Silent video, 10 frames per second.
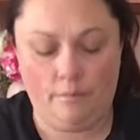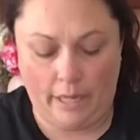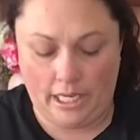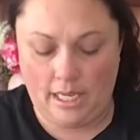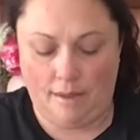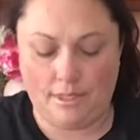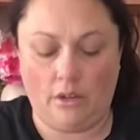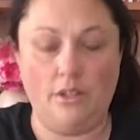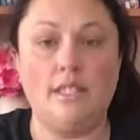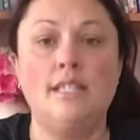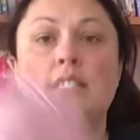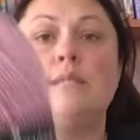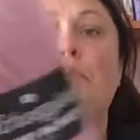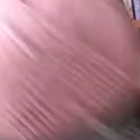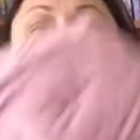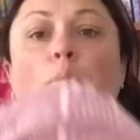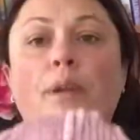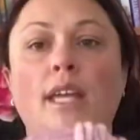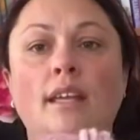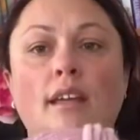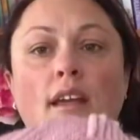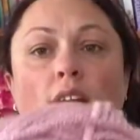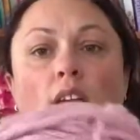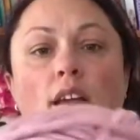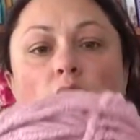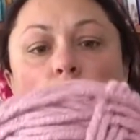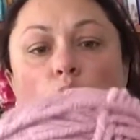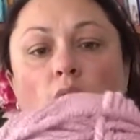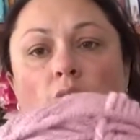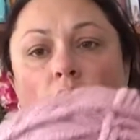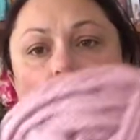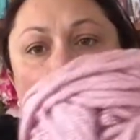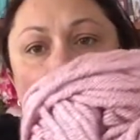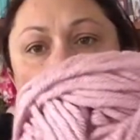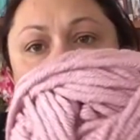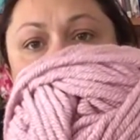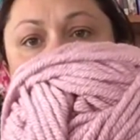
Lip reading: but yep, so this is pearl pink. It's really cute.